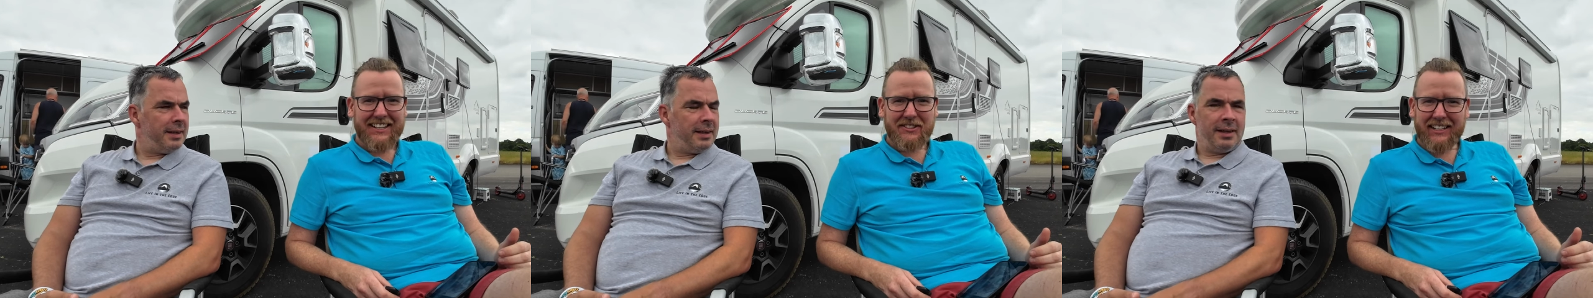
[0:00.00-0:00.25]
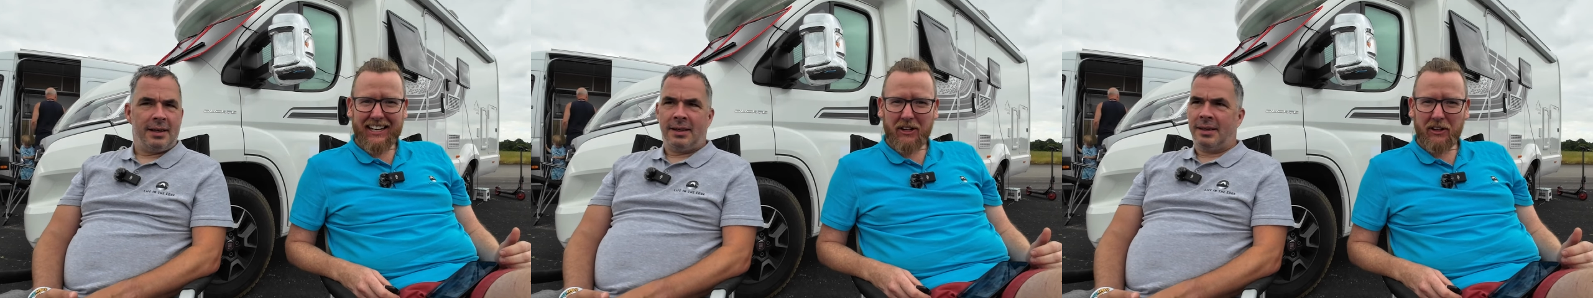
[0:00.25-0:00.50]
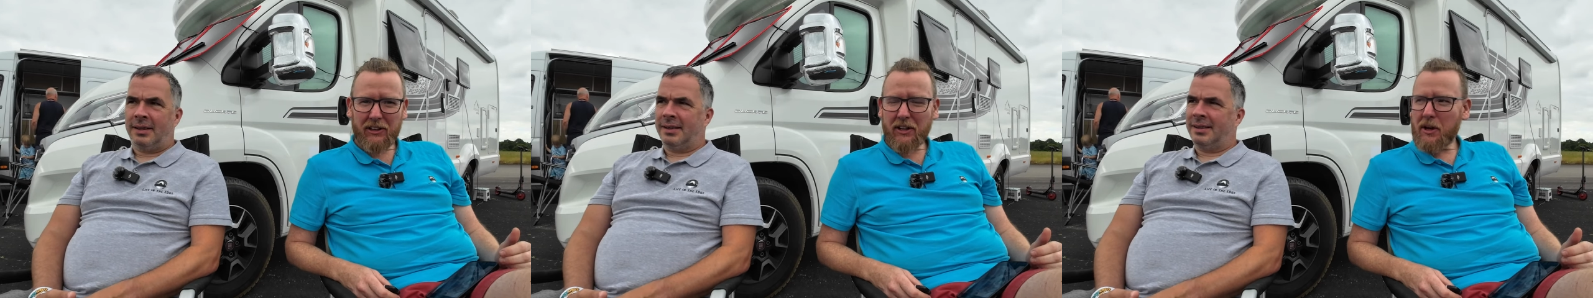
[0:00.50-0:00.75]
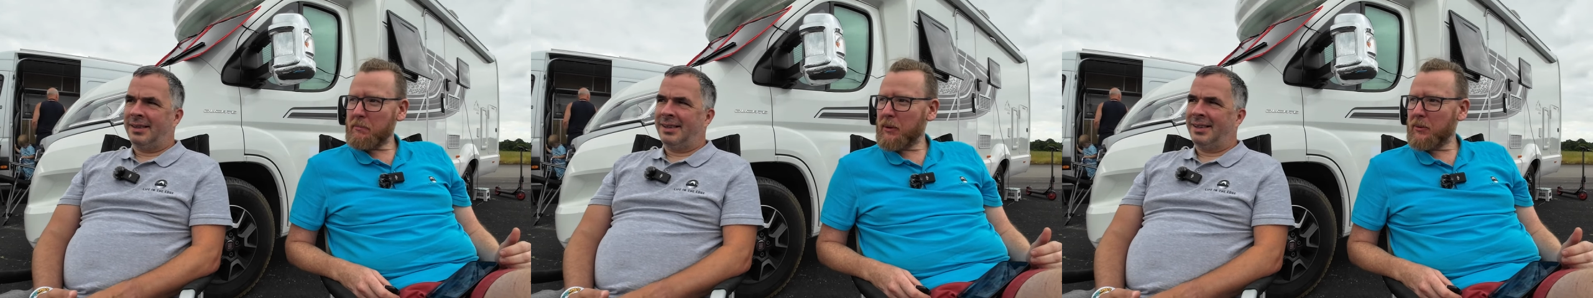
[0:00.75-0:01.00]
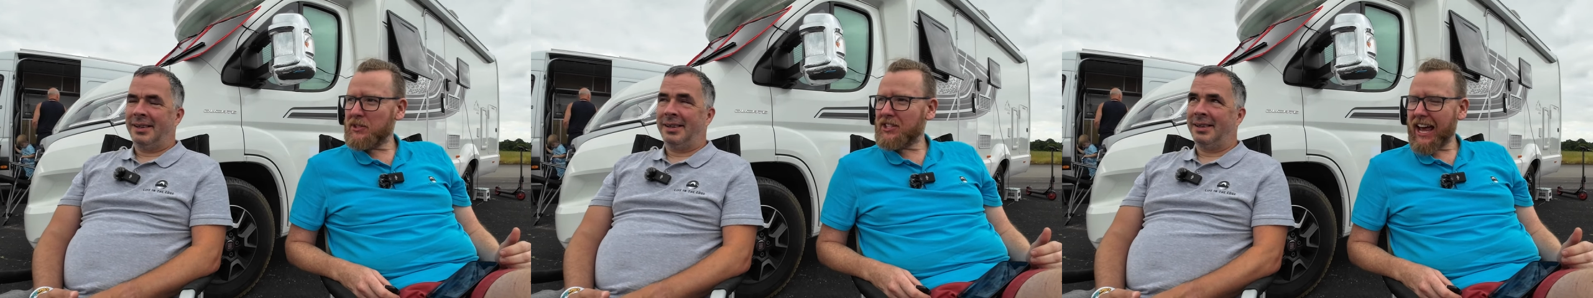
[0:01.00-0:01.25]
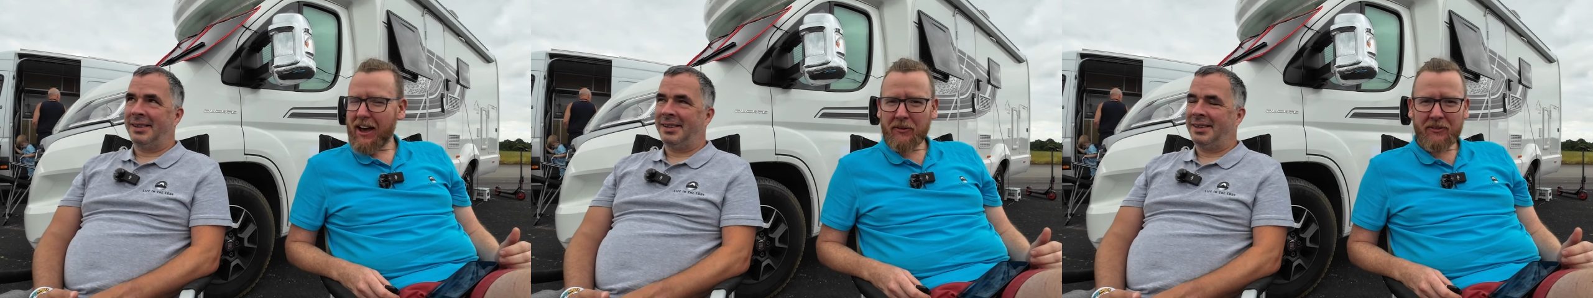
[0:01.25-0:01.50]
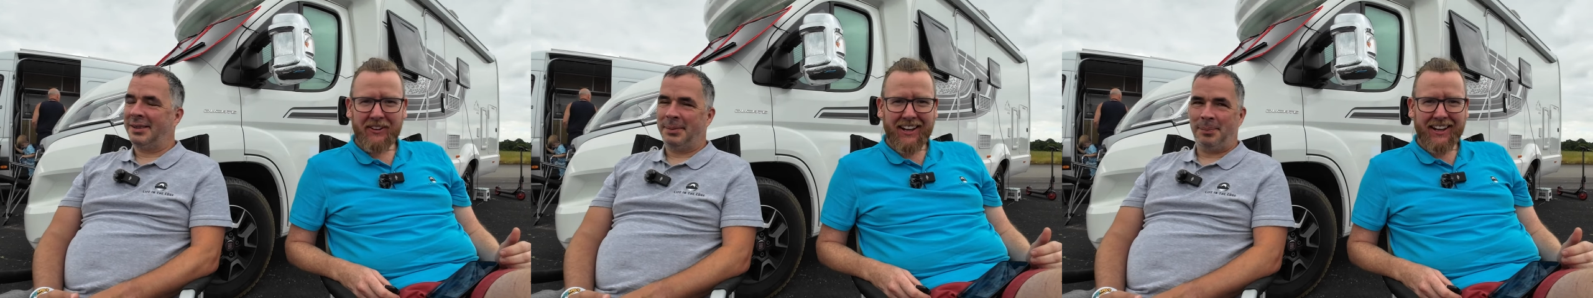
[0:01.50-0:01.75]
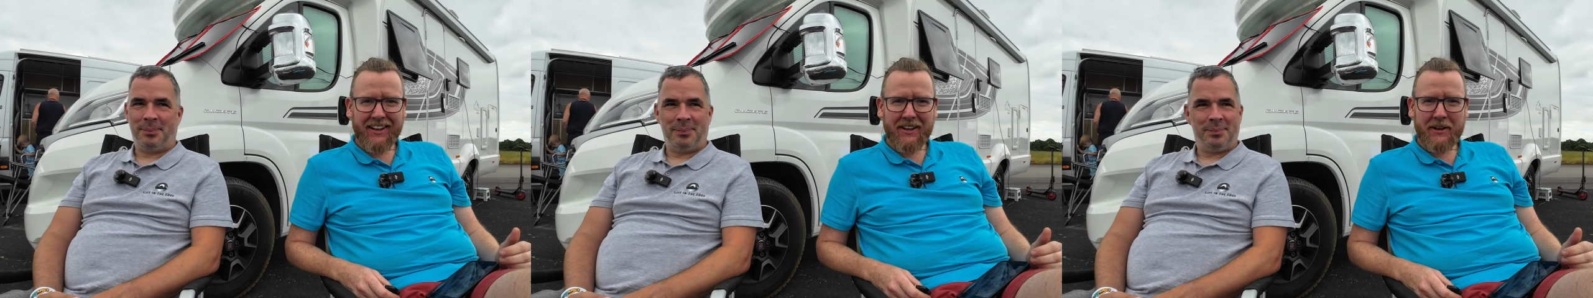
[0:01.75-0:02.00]
Speaker 1: so I had a little uh, mooch down.
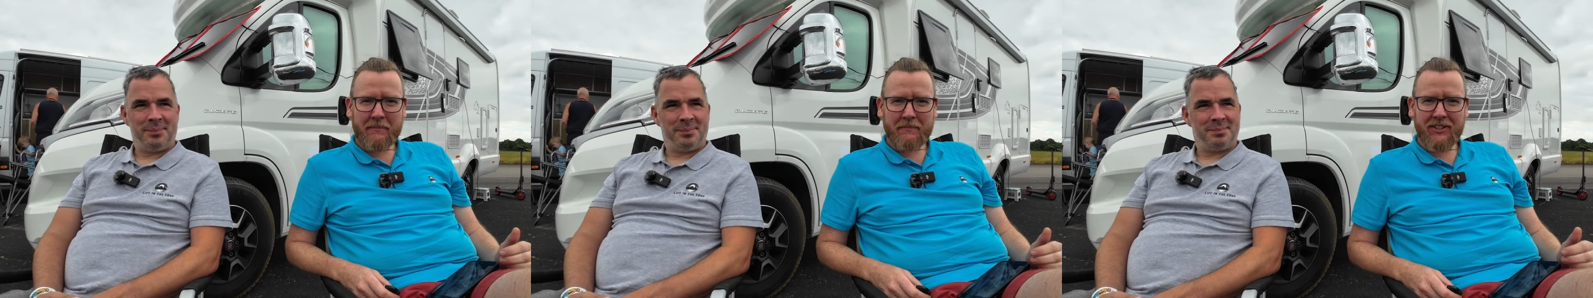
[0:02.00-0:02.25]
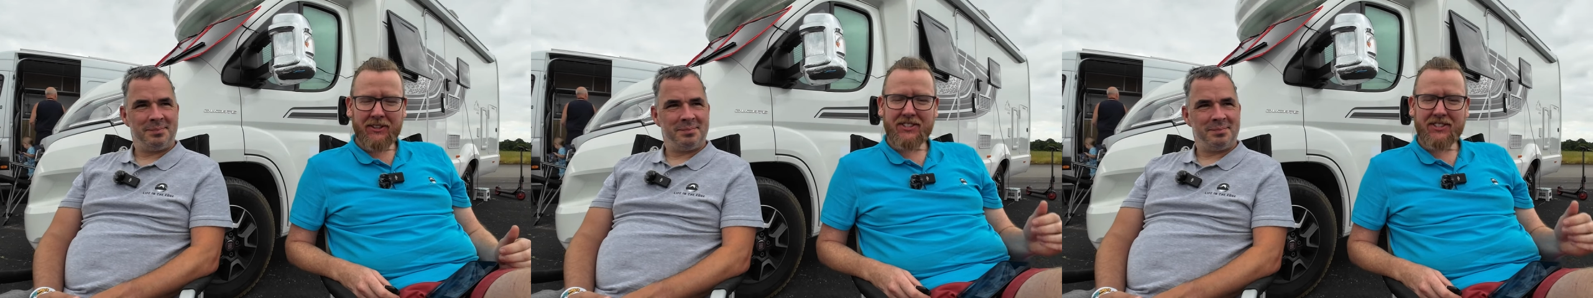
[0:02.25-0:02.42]
Um, you'll